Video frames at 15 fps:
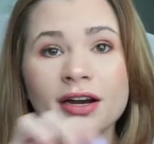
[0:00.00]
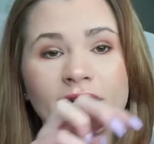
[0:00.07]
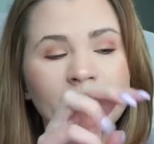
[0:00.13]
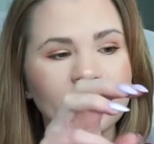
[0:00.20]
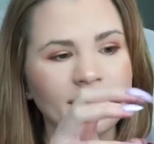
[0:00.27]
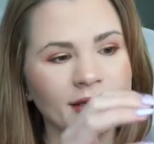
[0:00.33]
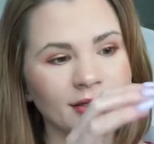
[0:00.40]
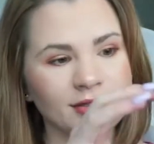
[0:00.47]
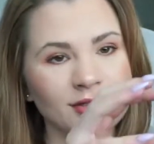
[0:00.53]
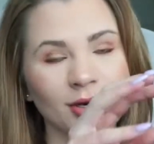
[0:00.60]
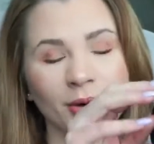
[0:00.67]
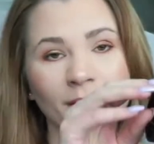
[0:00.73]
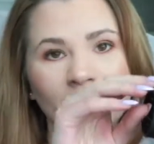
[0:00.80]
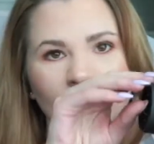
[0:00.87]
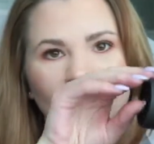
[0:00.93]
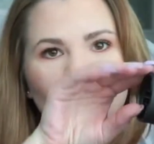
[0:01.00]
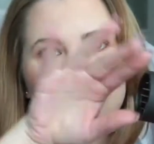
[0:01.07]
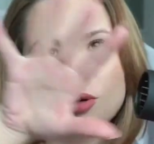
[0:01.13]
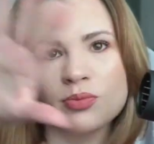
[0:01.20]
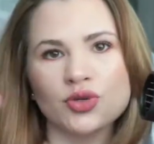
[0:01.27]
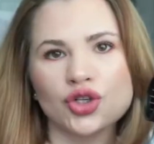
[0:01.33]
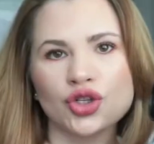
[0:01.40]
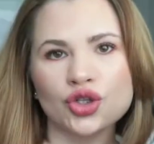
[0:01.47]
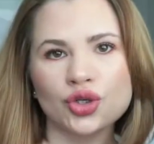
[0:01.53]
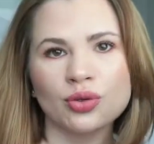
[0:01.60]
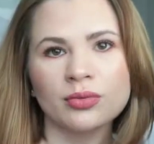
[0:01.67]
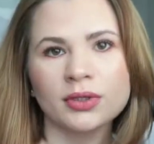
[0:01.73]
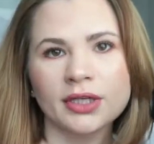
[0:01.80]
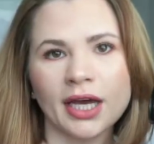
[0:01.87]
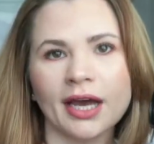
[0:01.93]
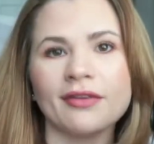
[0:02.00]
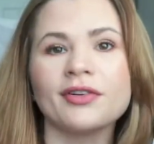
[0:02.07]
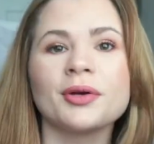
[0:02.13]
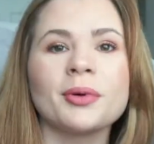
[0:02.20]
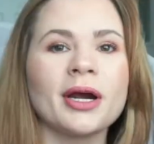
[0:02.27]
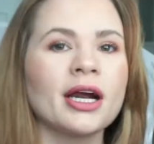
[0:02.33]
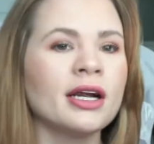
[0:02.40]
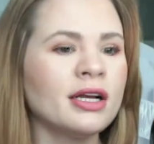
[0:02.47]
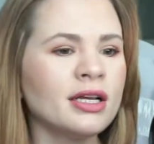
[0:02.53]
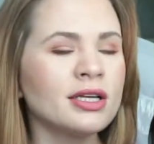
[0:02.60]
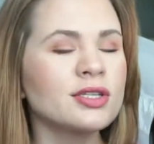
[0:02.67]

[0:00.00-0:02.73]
It is going everywhere.